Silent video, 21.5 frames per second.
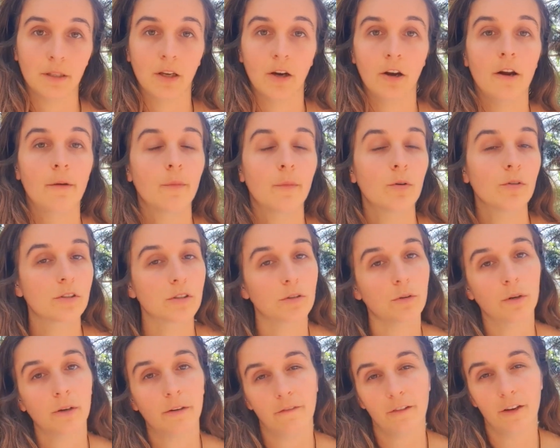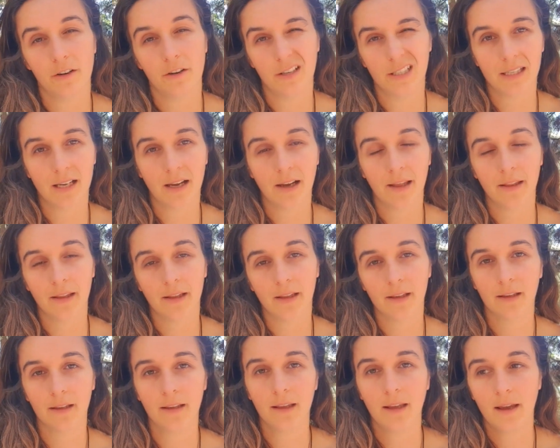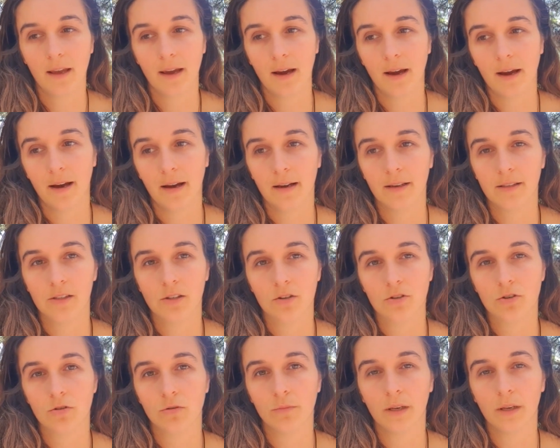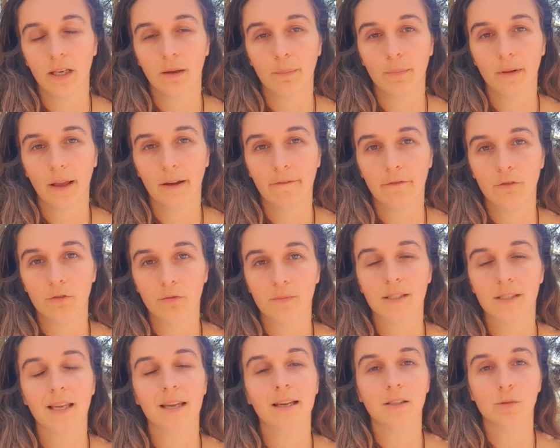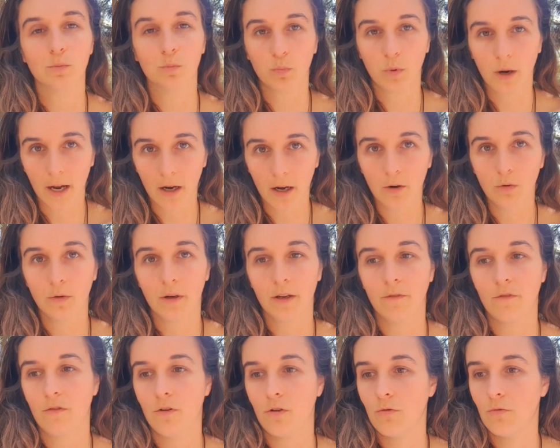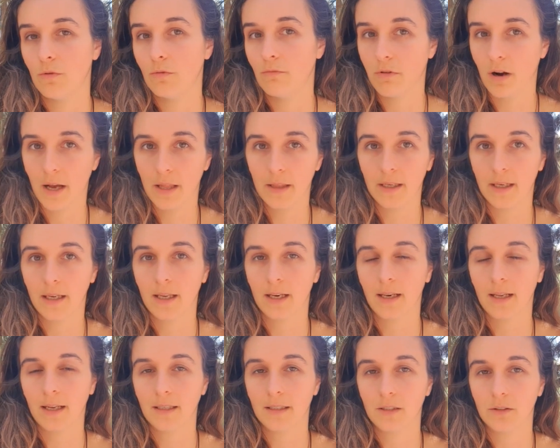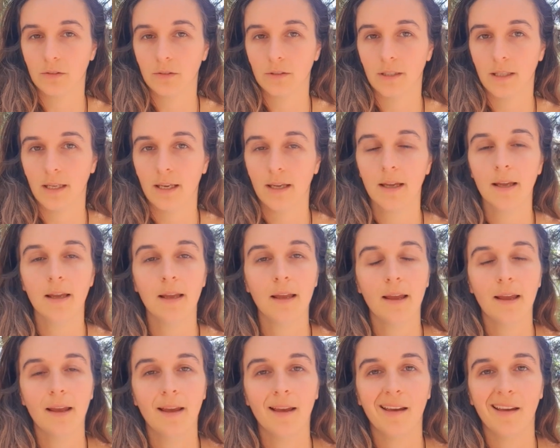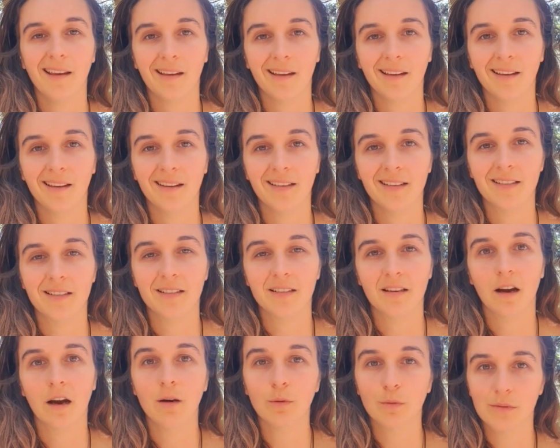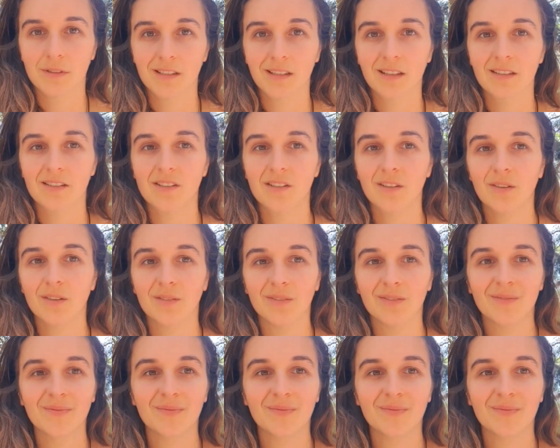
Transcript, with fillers: I'm also on a various other uh, social media platforms as well if you would rather connect on there. And I will see you soon.